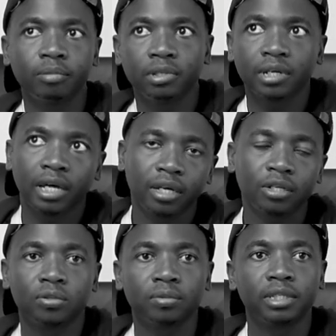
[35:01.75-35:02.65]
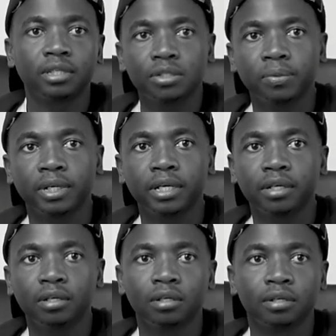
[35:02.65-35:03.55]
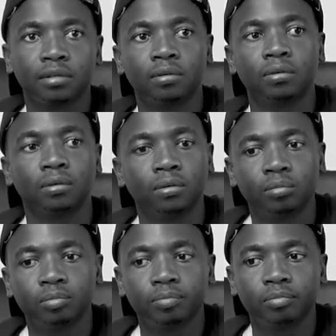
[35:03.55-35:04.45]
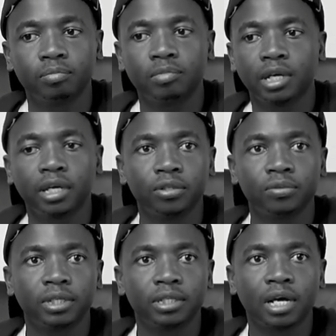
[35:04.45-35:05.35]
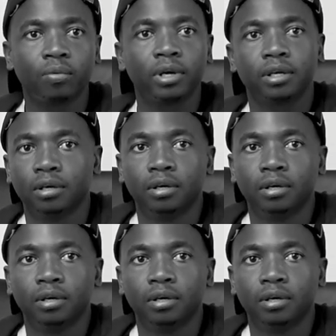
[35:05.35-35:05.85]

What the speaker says: maybe I can do it this way or I can do it that way.